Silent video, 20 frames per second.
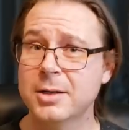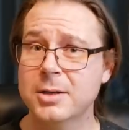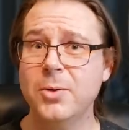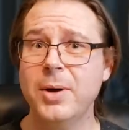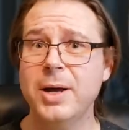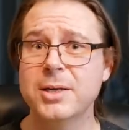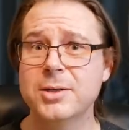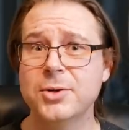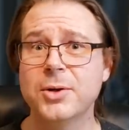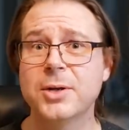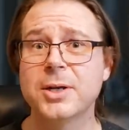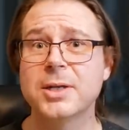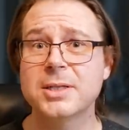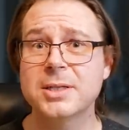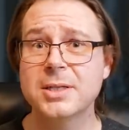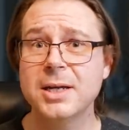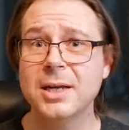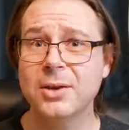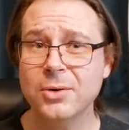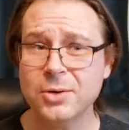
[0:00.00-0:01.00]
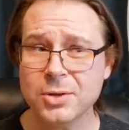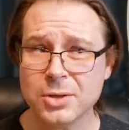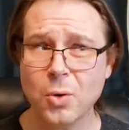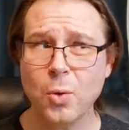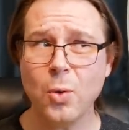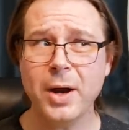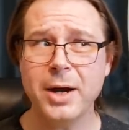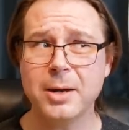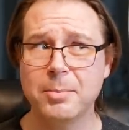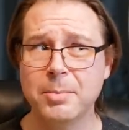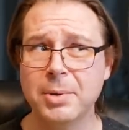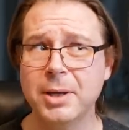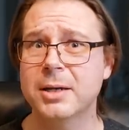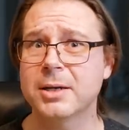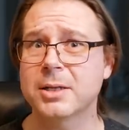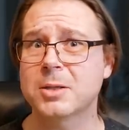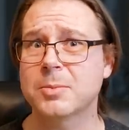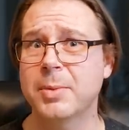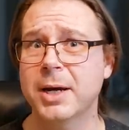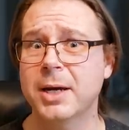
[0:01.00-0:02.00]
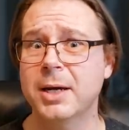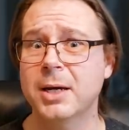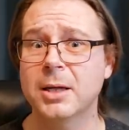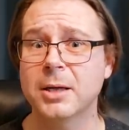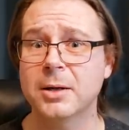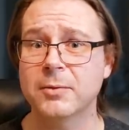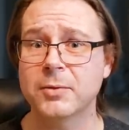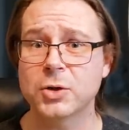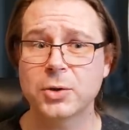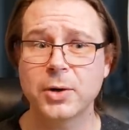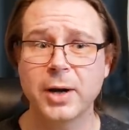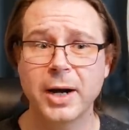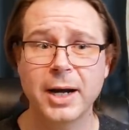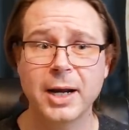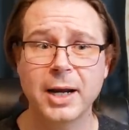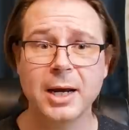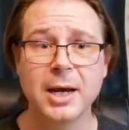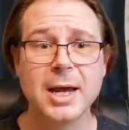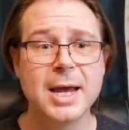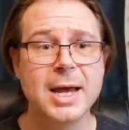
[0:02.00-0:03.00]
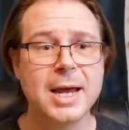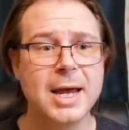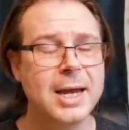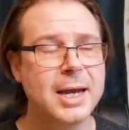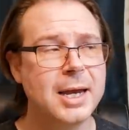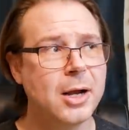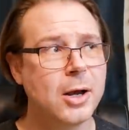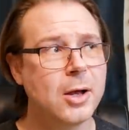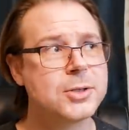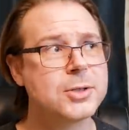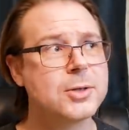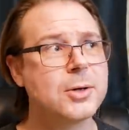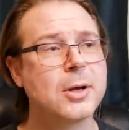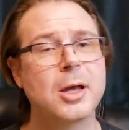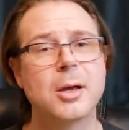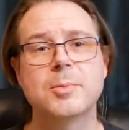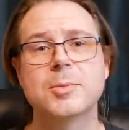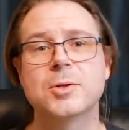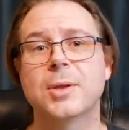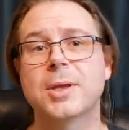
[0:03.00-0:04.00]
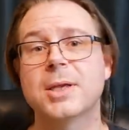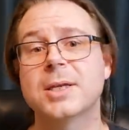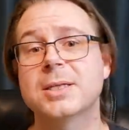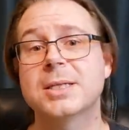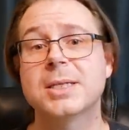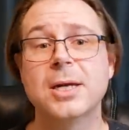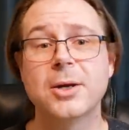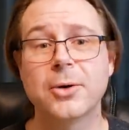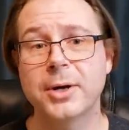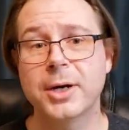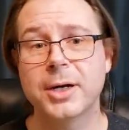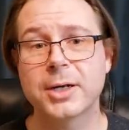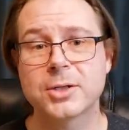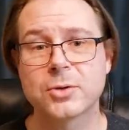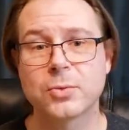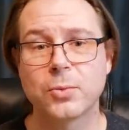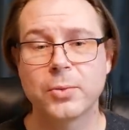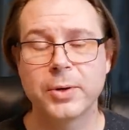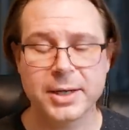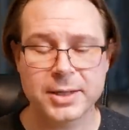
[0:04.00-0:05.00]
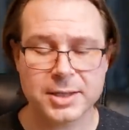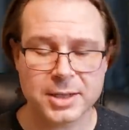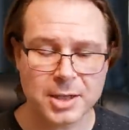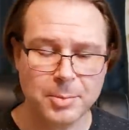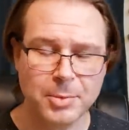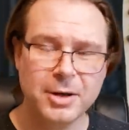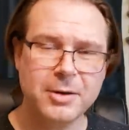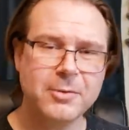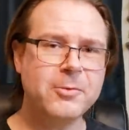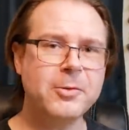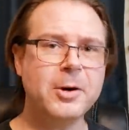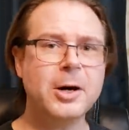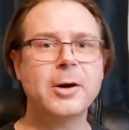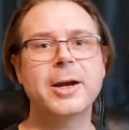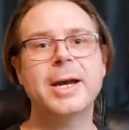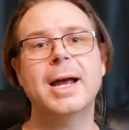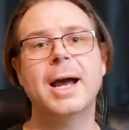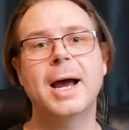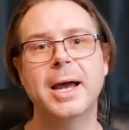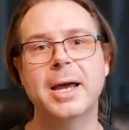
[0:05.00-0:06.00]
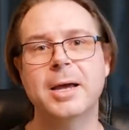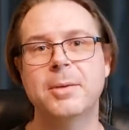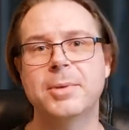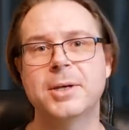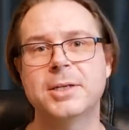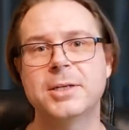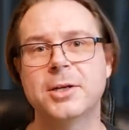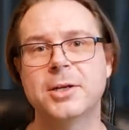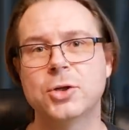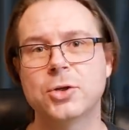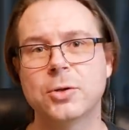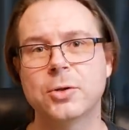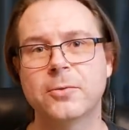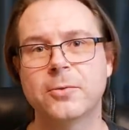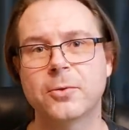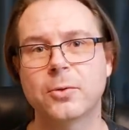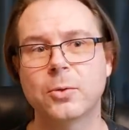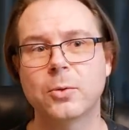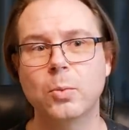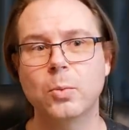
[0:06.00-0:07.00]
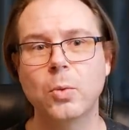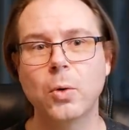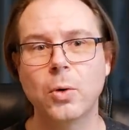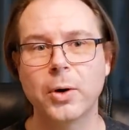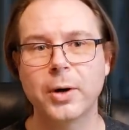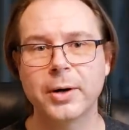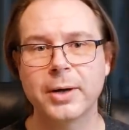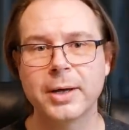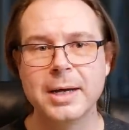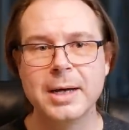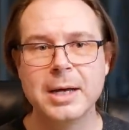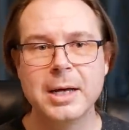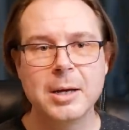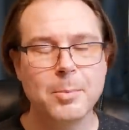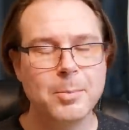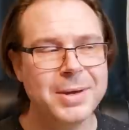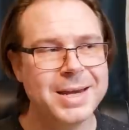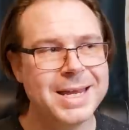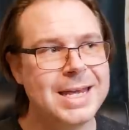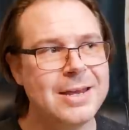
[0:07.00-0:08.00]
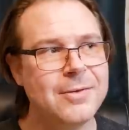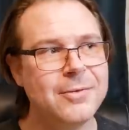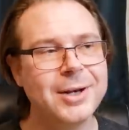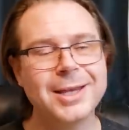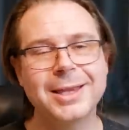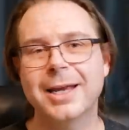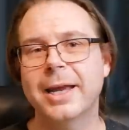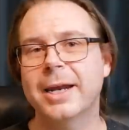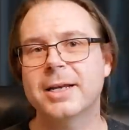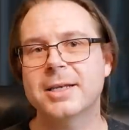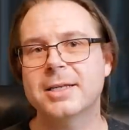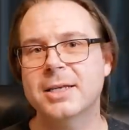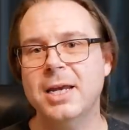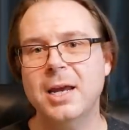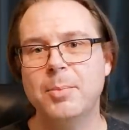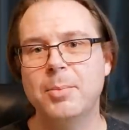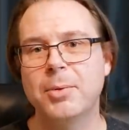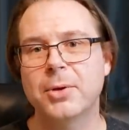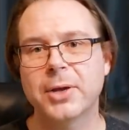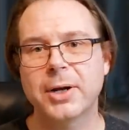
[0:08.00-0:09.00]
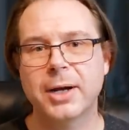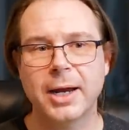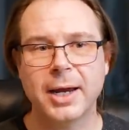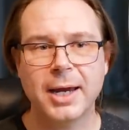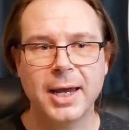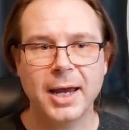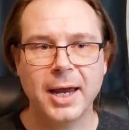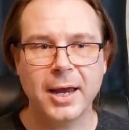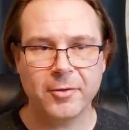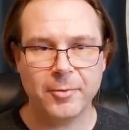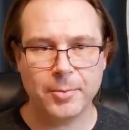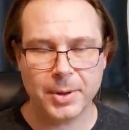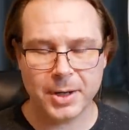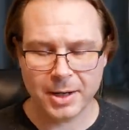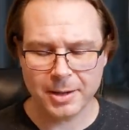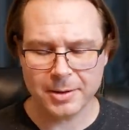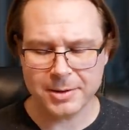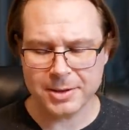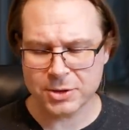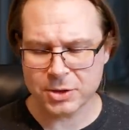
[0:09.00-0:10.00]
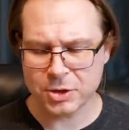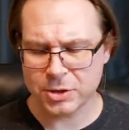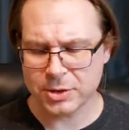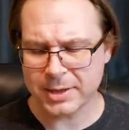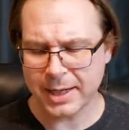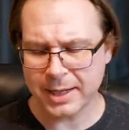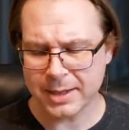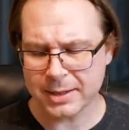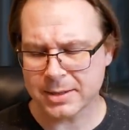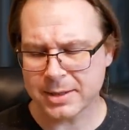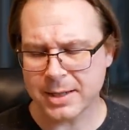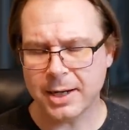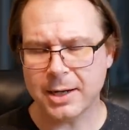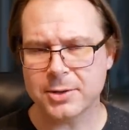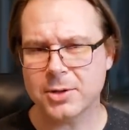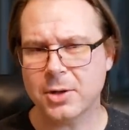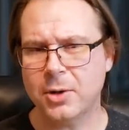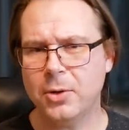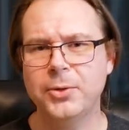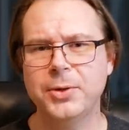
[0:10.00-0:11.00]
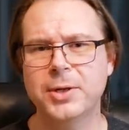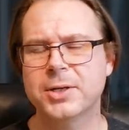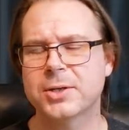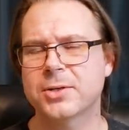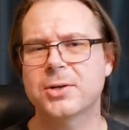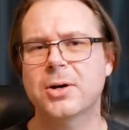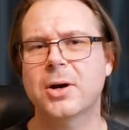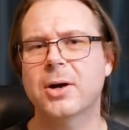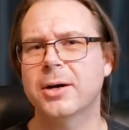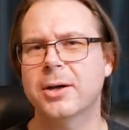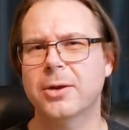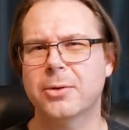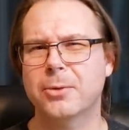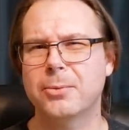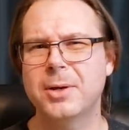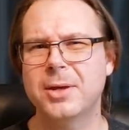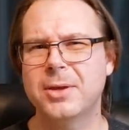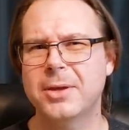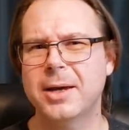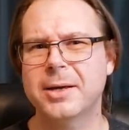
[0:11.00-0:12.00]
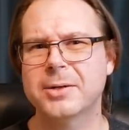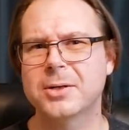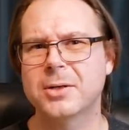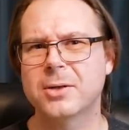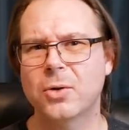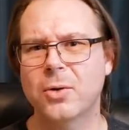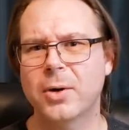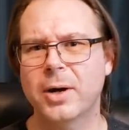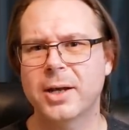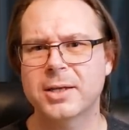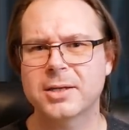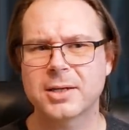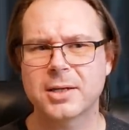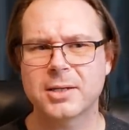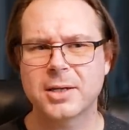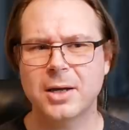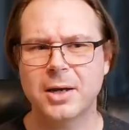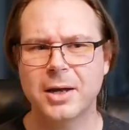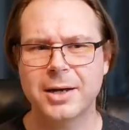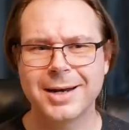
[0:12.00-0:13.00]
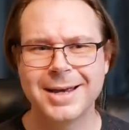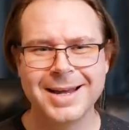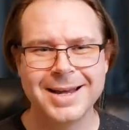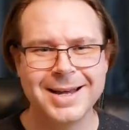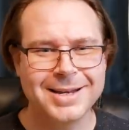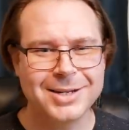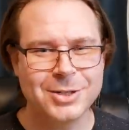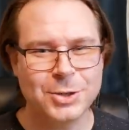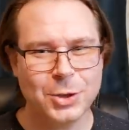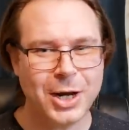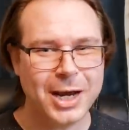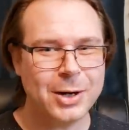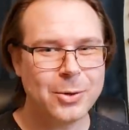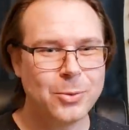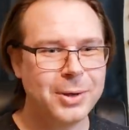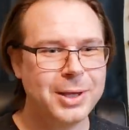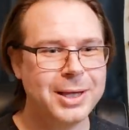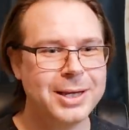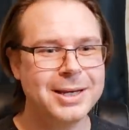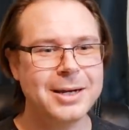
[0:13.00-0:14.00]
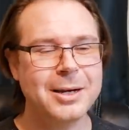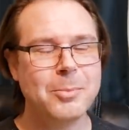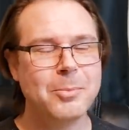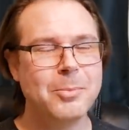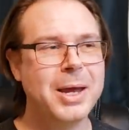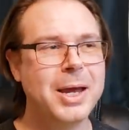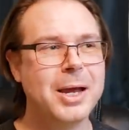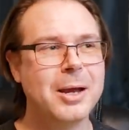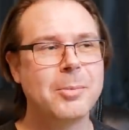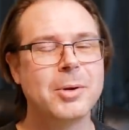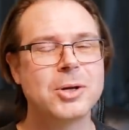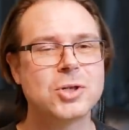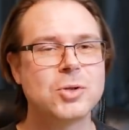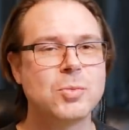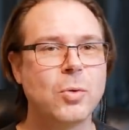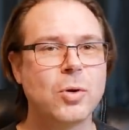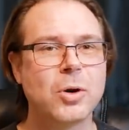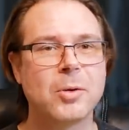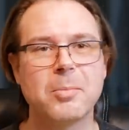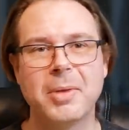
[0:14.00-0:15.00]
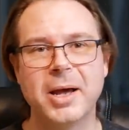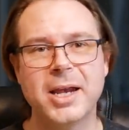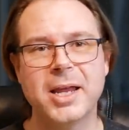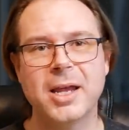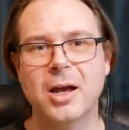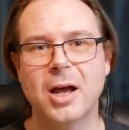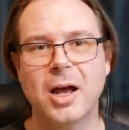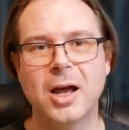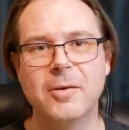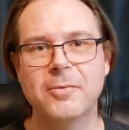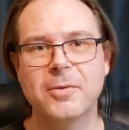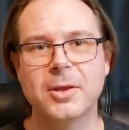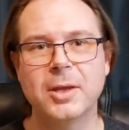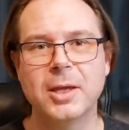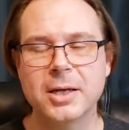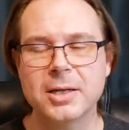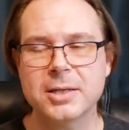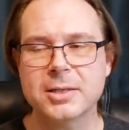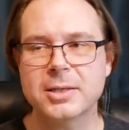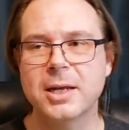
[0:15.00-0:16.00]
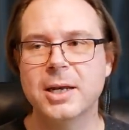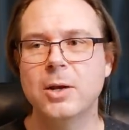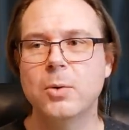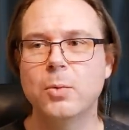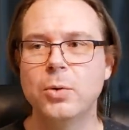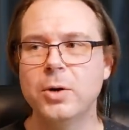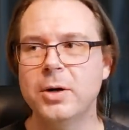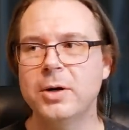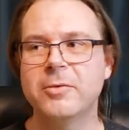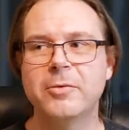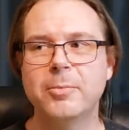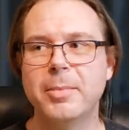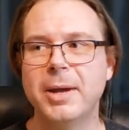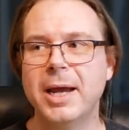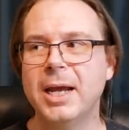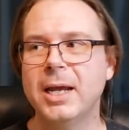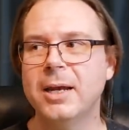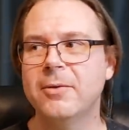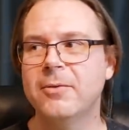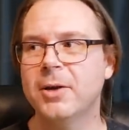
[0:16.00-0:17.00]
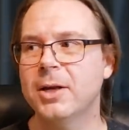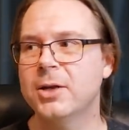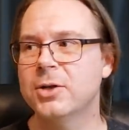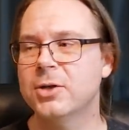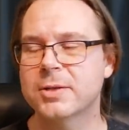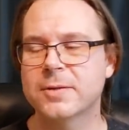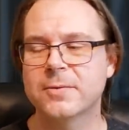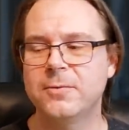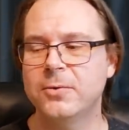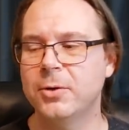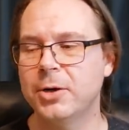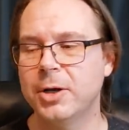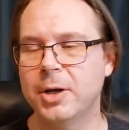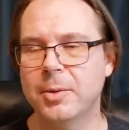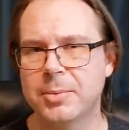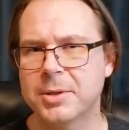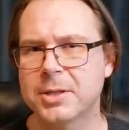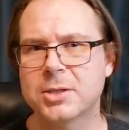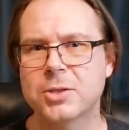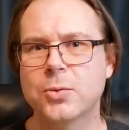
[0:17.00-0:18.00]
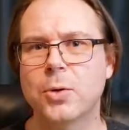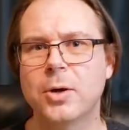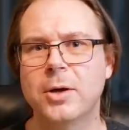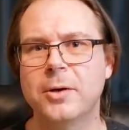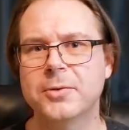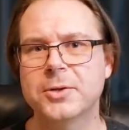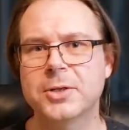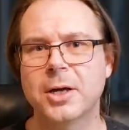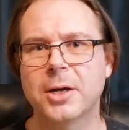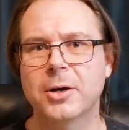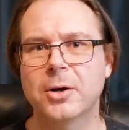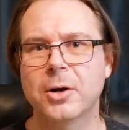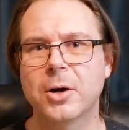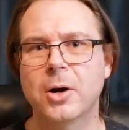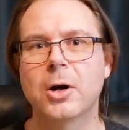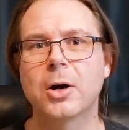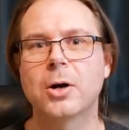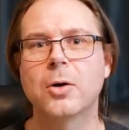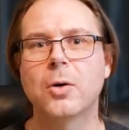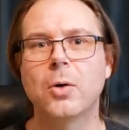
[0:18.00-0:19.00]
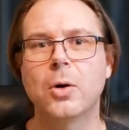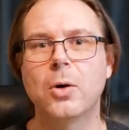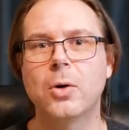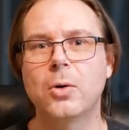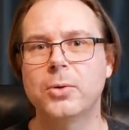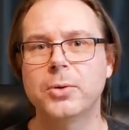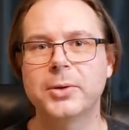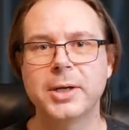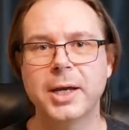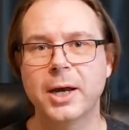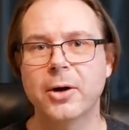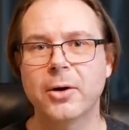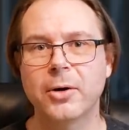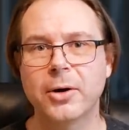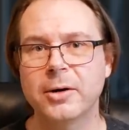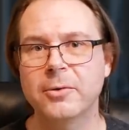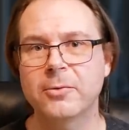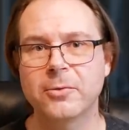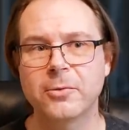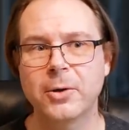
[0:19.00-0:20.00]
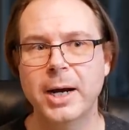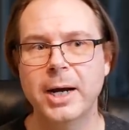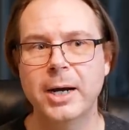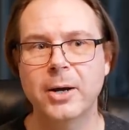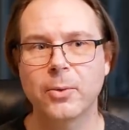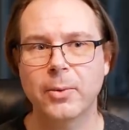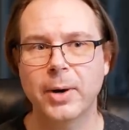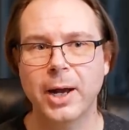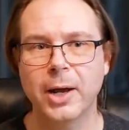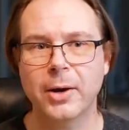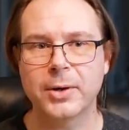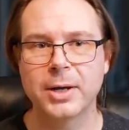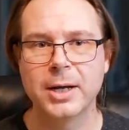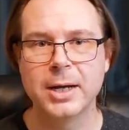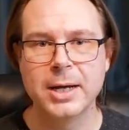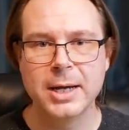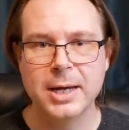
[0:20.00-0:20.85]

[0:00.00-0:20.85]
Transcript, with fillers: So as you can see, there's quite a bit of speculative trading, and it also comes with a serious risk, but a very high potential for reward. But even in that example that I gave, because textiles only start at 3,000 credits a ton, Jack really didn't make much more money off of this than he would have made if he had just filled up his 12-ton cargo hold carrying freight around.